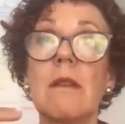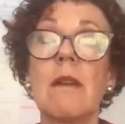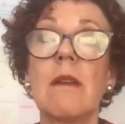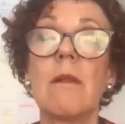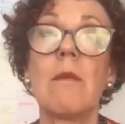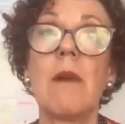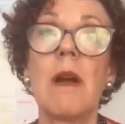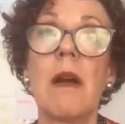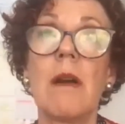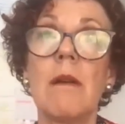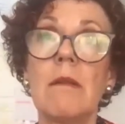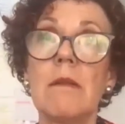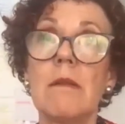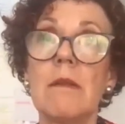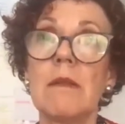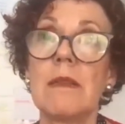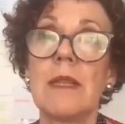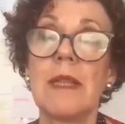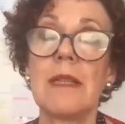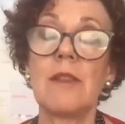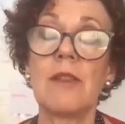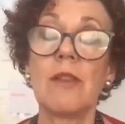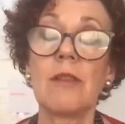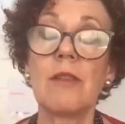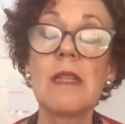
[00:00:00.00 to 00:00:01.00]
wow,
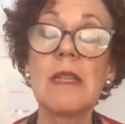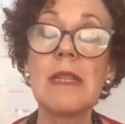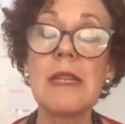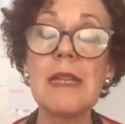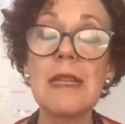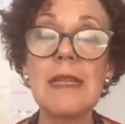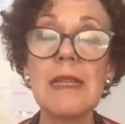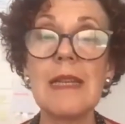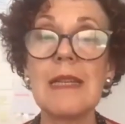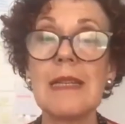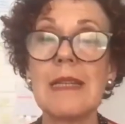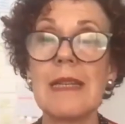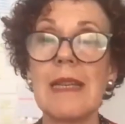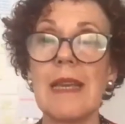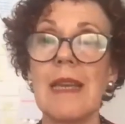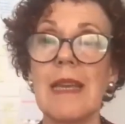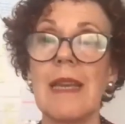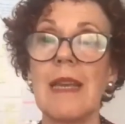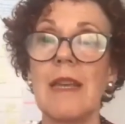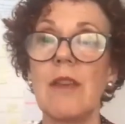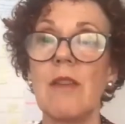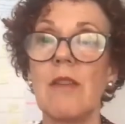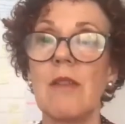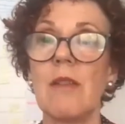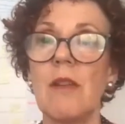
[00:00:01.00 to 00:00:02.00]
the
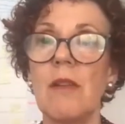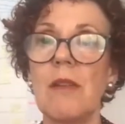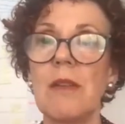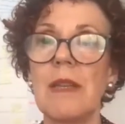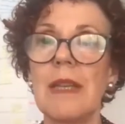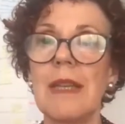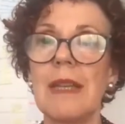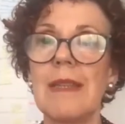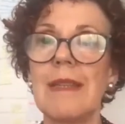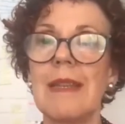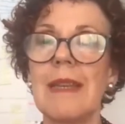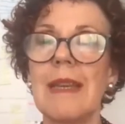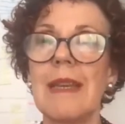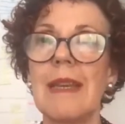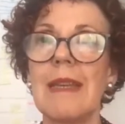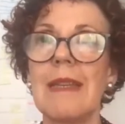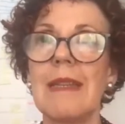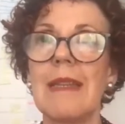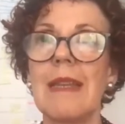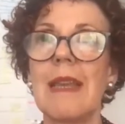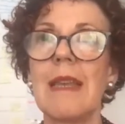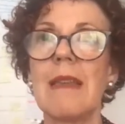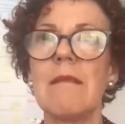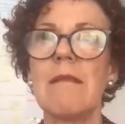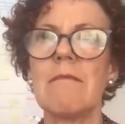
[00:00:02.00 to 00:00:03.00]
toxicity,
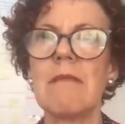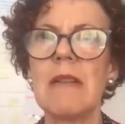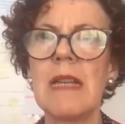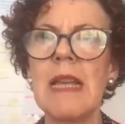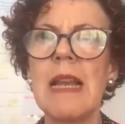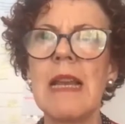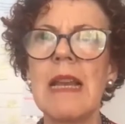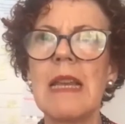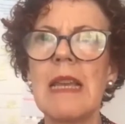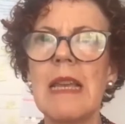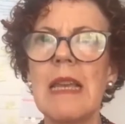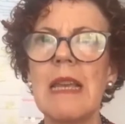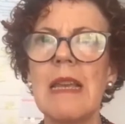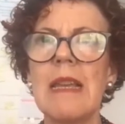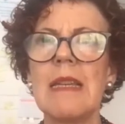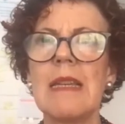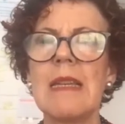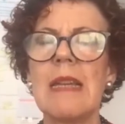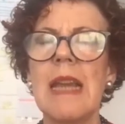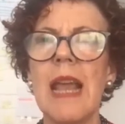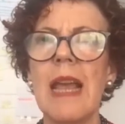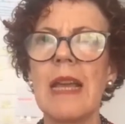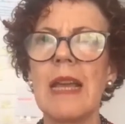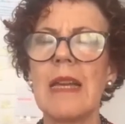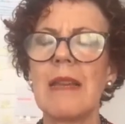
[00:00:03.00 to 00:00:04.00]
the really
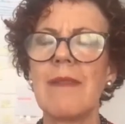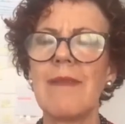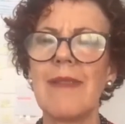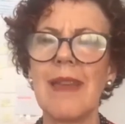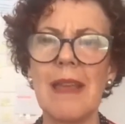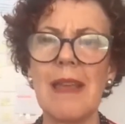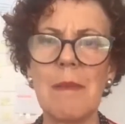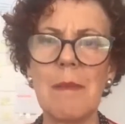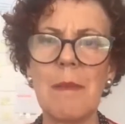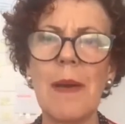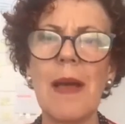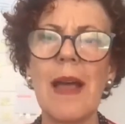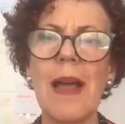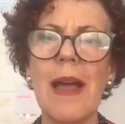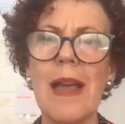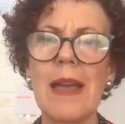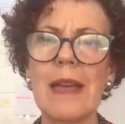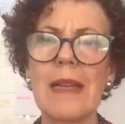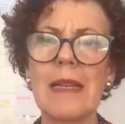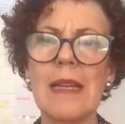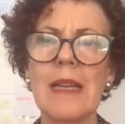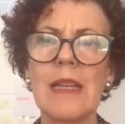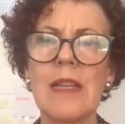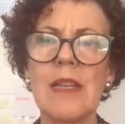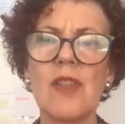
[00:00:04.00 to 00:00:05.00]
negative
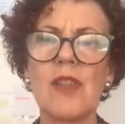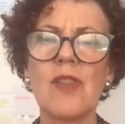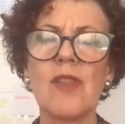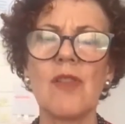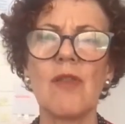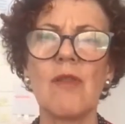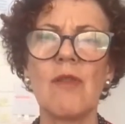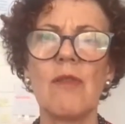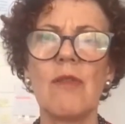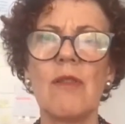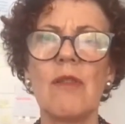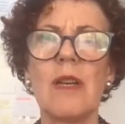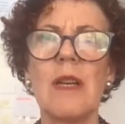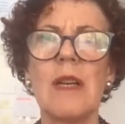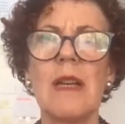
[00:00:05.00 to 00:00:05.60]
impact is so